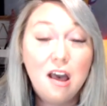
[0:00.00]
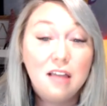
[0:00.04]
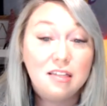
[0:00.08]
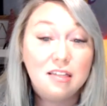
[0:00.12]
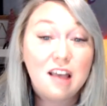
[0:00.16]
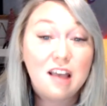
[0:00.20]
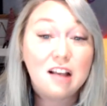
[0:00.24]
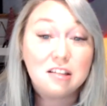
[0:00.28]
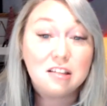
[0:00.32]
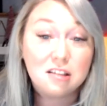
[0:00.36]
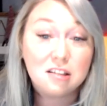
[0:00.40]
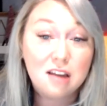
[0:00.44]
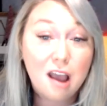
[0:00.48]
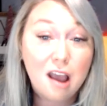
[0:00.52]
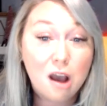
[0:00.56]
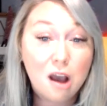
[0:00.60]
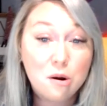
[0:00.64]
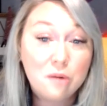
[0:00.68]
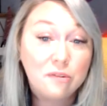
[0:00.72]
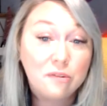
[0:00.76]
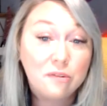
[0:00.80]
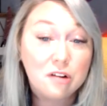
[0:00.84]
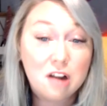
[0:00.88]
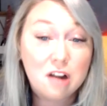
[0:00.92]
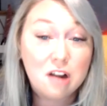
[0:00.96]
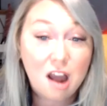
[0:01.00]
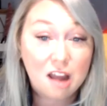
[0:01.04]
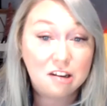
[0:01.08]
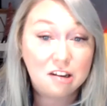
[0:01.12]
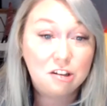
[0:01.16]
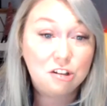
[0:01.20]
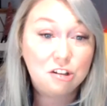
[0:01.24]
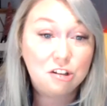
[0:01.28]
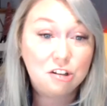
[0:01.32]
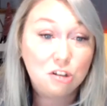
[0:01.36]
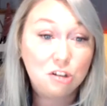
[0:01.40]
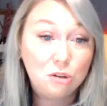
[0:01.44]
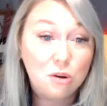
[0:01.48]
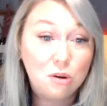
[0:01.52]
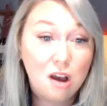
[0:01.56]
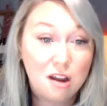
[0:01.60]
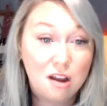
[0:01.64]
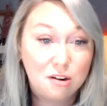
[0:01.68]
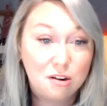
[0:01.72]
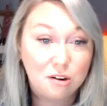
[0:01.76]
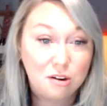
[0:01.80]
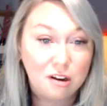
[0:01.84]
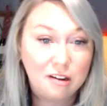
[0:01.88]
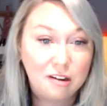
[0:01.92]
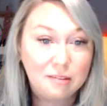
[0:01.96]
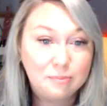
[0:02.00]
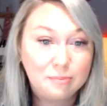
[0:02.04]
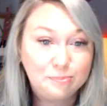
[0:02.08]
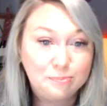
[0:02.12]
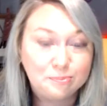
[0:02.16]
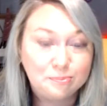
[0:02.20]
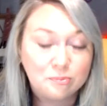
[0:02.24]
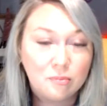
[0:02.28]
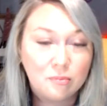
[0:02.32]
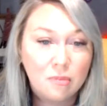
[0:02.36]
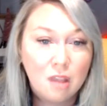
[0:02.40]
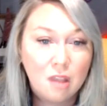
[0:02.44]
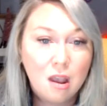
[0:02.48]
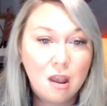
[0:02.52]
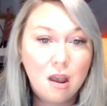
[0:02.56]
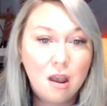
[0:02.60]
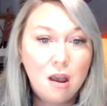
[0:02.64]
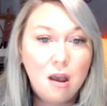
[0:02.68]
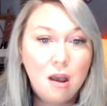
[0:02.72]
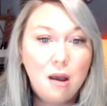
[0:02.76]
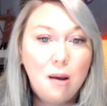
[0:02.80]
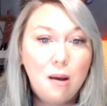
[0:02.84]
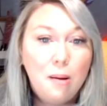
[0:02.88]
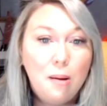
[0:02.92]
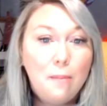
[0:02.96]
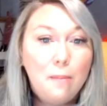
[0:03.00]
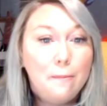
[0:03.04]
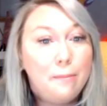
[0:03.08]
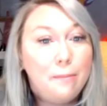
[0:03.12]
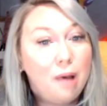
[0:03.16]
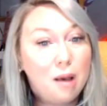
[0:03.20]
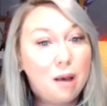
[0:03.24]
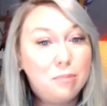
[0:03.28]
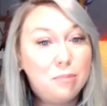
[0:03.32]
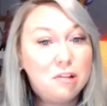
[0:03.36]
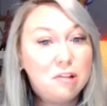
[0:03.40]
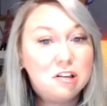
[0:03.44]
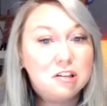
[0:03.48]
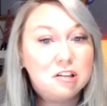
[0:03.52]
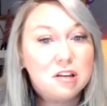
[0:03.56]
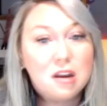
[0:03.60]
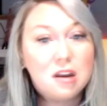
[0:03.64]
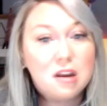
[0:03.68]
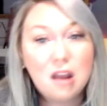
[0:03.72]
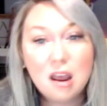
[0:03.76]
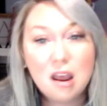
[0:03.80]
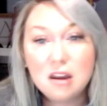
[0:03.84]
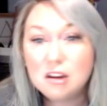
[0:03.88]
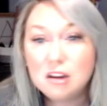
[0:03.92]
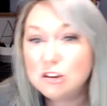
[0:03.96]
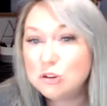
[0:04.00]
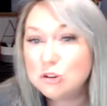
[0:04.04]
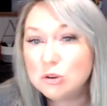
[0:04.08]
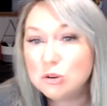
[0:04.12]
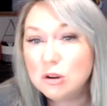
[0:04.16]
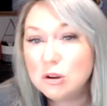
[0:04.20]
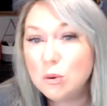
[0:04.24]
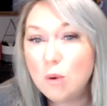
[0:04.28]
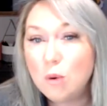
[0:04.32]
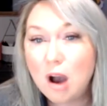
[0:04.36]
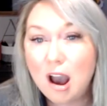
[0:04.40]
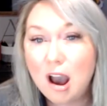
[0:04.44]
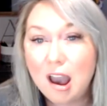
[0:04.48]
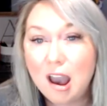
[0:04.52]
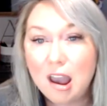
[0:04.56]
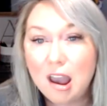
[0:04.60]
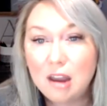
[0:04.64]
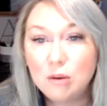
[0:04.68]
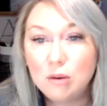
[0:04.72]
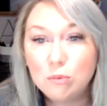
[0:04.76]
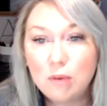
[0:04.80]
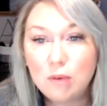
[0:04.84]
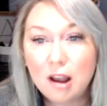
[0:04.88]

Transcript: That's now over 9,200 published an industry-wide